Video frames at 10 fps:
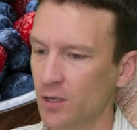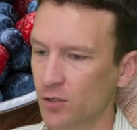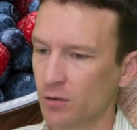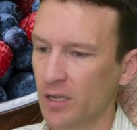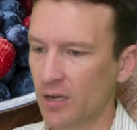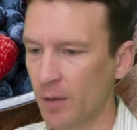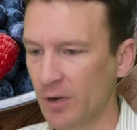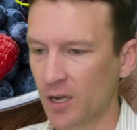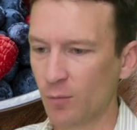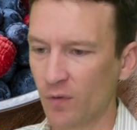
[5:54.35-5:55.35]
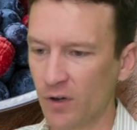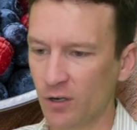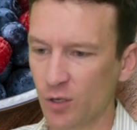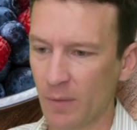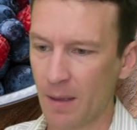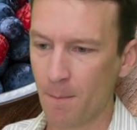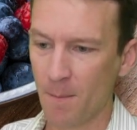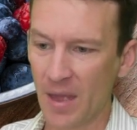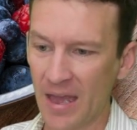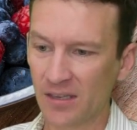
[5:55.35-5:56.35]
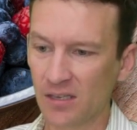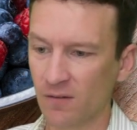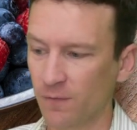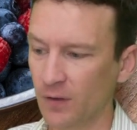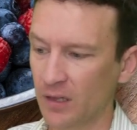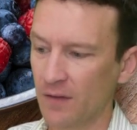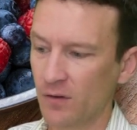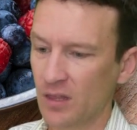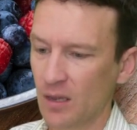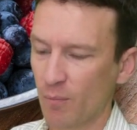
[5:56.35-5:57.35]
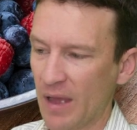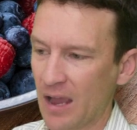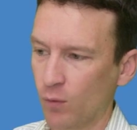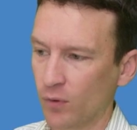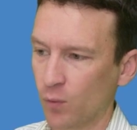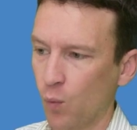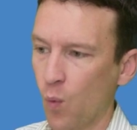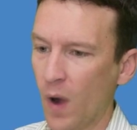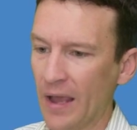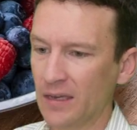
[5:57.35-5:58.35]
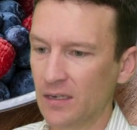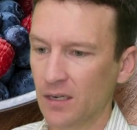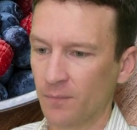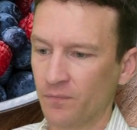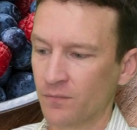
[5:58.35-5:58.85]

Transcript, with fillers: So again, I'm gonna come over here to my mask and fill everything back with white.